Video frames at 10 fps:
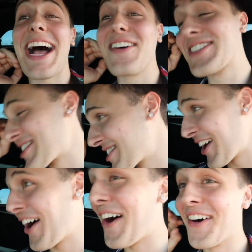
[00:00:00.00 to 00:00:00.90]
sounds
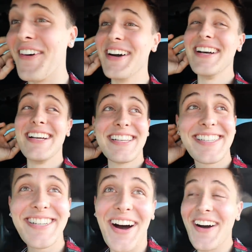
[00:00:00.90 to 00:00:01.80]
so,
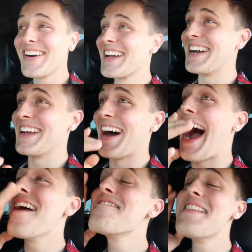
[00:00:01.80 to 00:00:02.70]
so good.
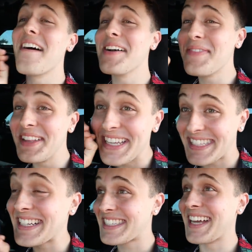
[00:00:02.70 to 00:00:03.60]
I've never been
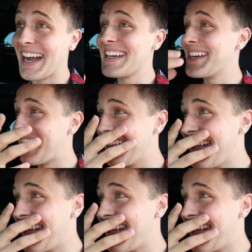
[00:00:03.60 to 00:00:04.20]
this excited in my